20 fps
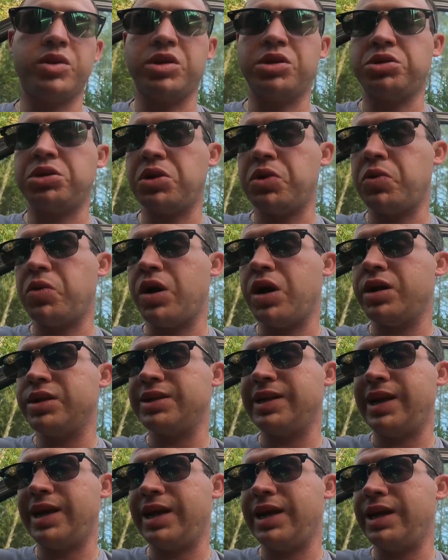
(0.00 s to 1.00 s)
So
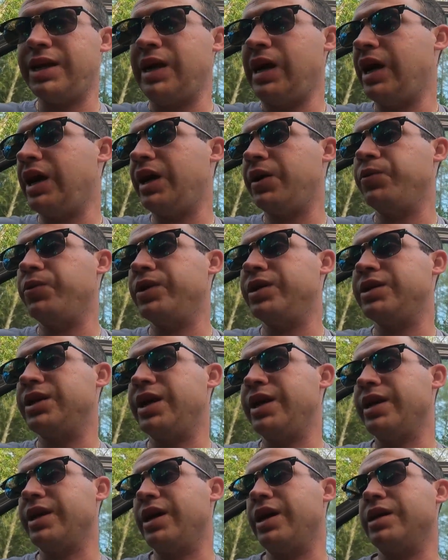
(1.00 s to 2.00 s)
today I went
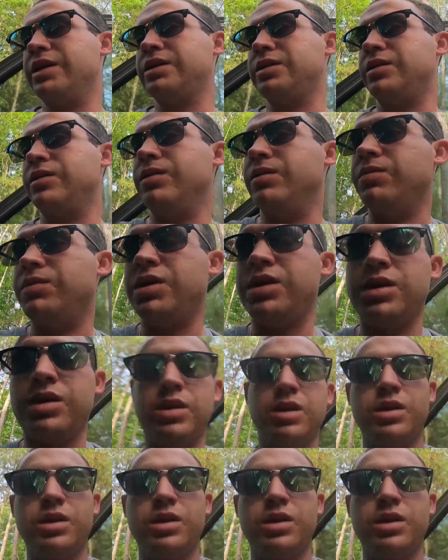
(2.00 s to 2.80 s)
and got some